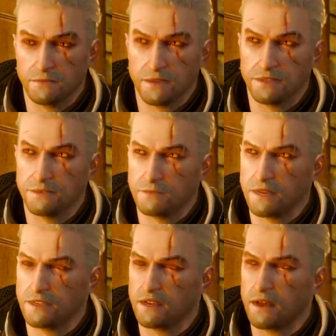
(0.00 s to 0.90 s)
I
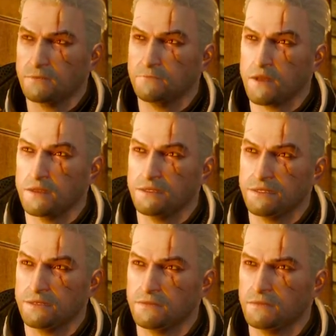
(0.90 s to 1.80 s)
accepted a job
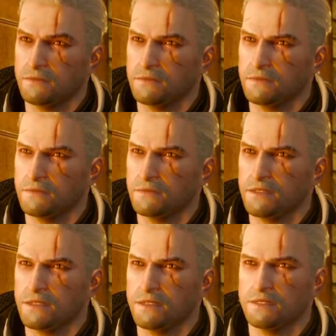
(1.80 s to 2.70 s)
once.
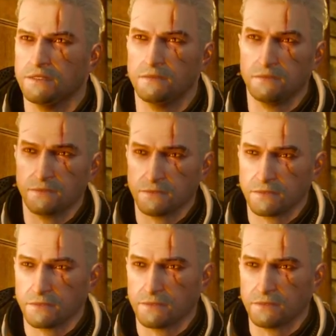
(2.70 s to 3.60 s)
Did it.
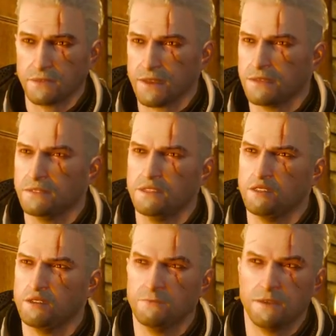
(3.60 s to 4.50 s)
Asked to
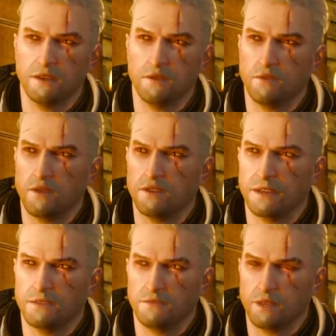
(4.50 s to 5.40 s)
choose my reward,
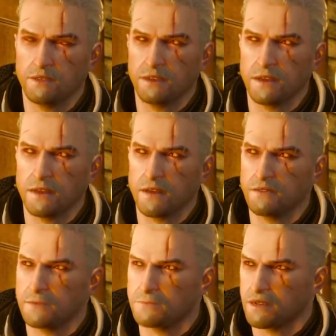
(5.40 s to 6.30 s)
I invoked the law
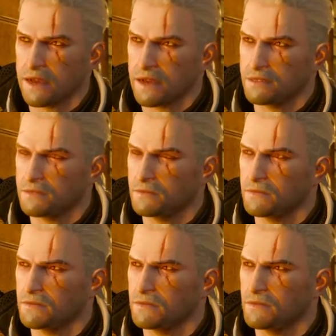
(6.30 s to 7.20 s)
of surprise.
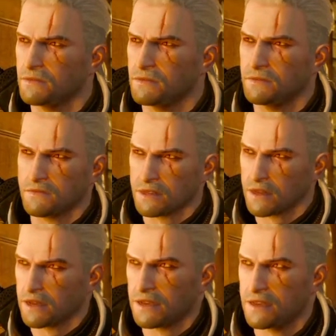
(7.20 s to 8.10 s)
Never
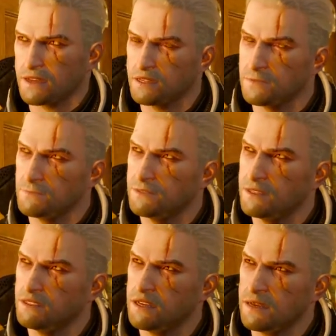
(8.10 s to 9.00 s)
thought I'd actually
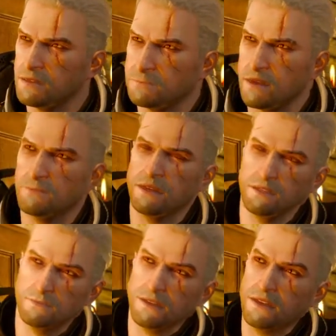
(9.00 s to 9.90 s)
meet the child
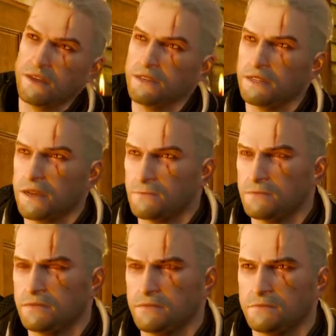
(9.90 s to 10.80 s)
promised to me at that time.